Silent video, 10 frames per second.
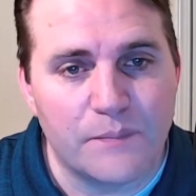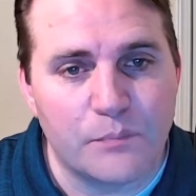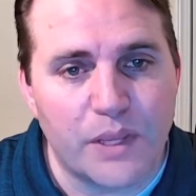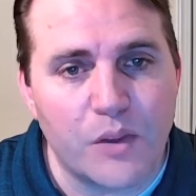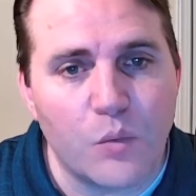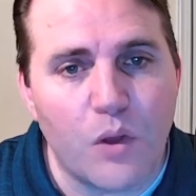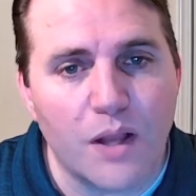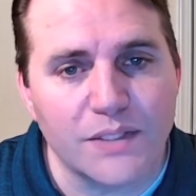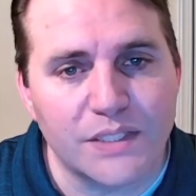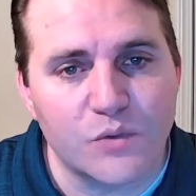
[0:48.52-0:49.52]
Michael
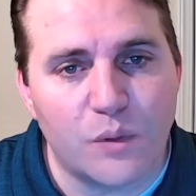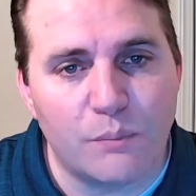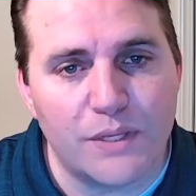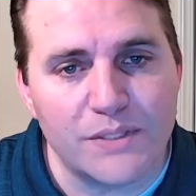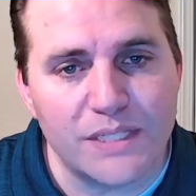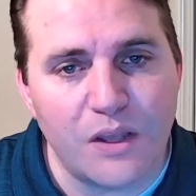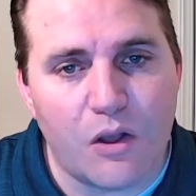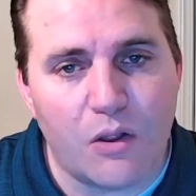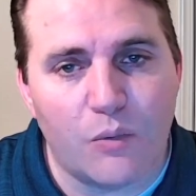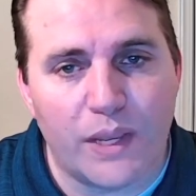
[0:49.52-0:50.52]
walked into a musty
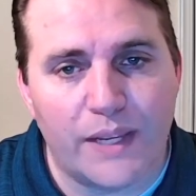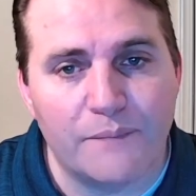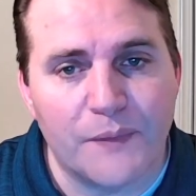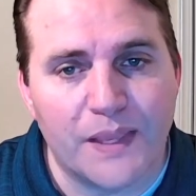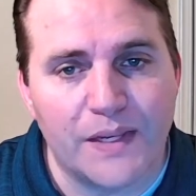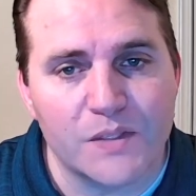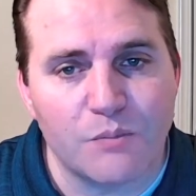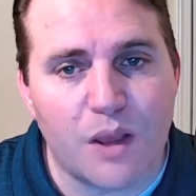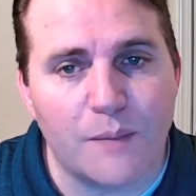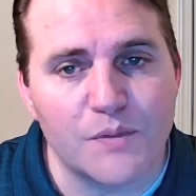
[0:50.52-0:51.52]
hallway, and his
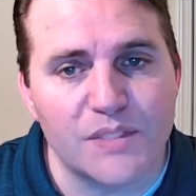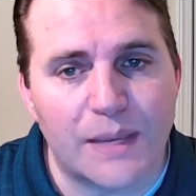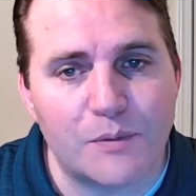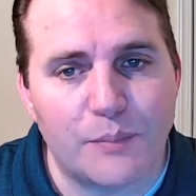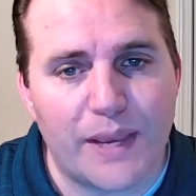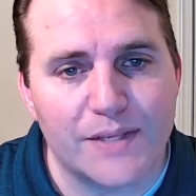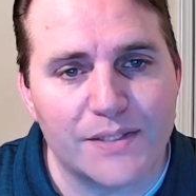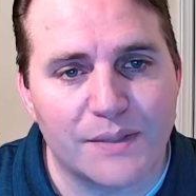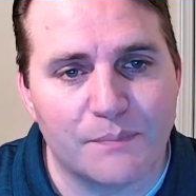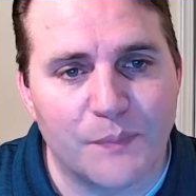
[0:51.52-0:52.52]
mom stepped past
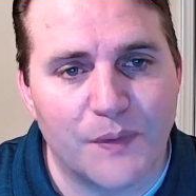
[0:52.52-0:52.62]
him,